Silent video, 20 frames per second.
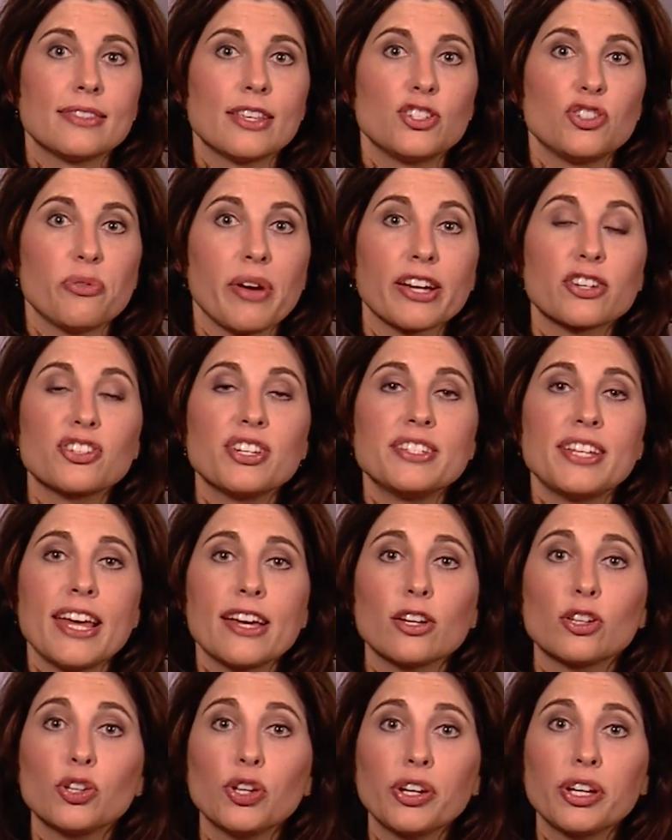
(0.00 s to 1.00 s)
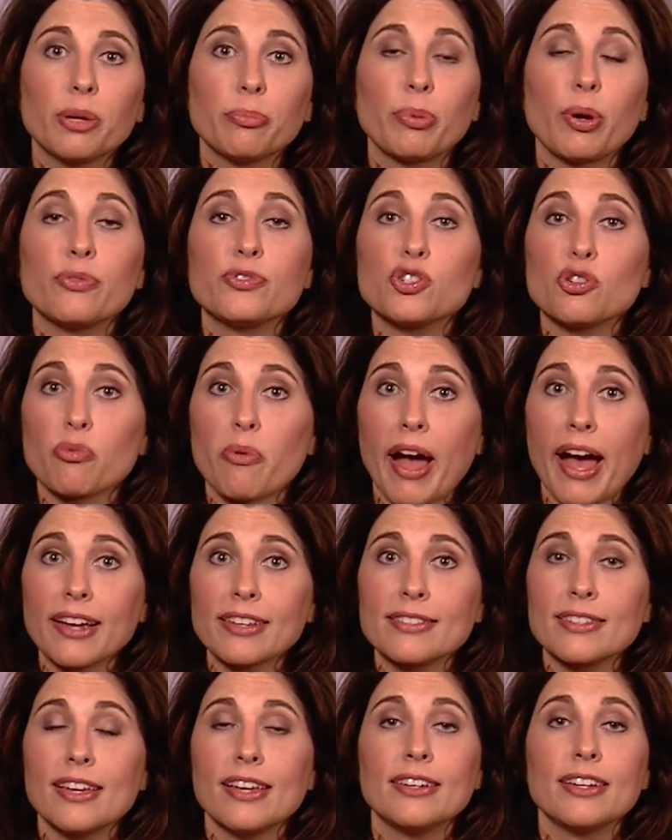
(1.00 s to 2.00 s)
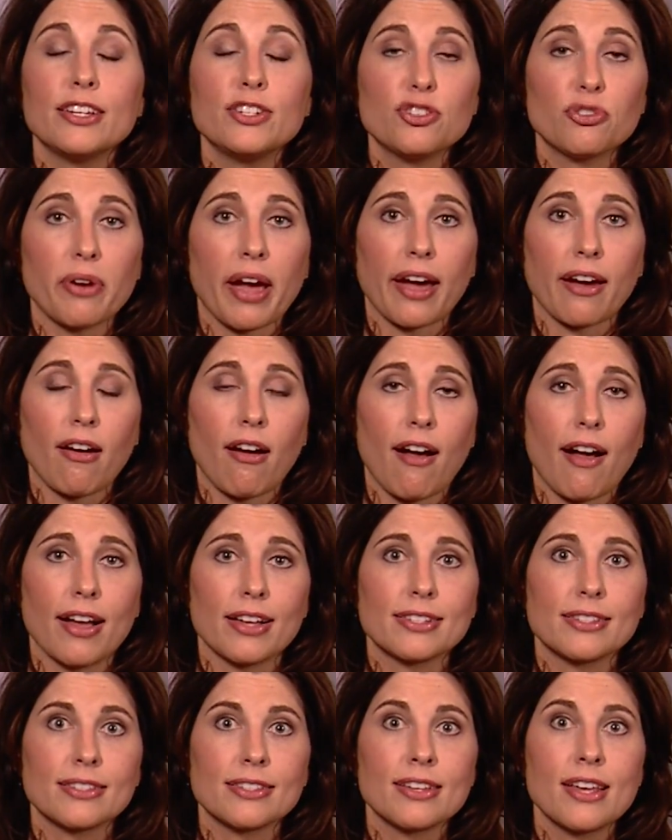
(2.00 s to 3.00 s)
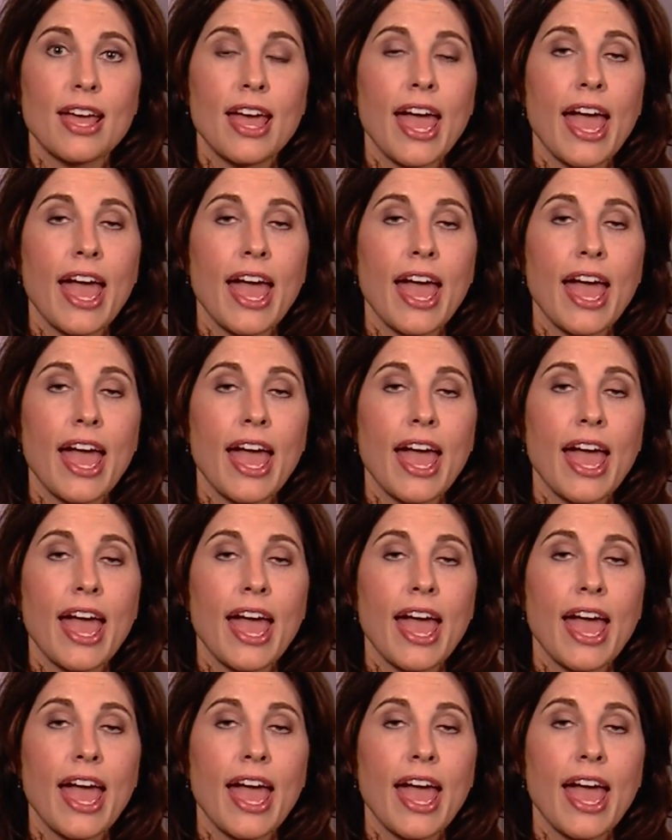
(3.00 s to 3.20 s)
that you actually take a look at both direct and indirect costs